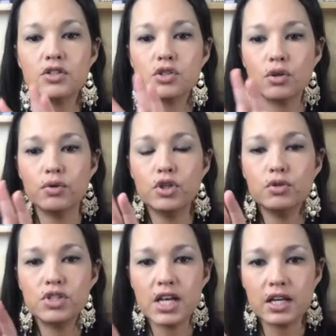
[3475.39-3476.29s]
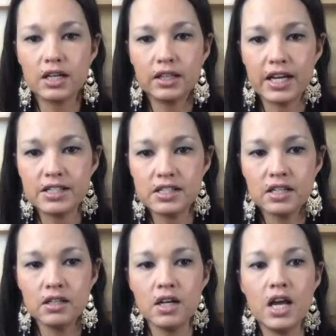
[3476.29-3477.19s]
So you take a
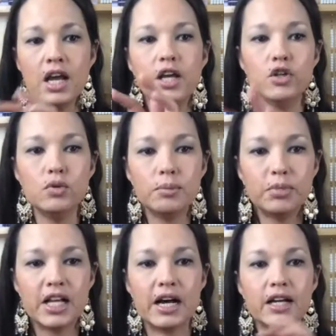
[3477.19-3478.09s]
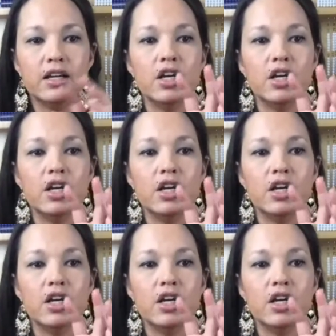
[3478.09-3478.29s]
lesson and you apply.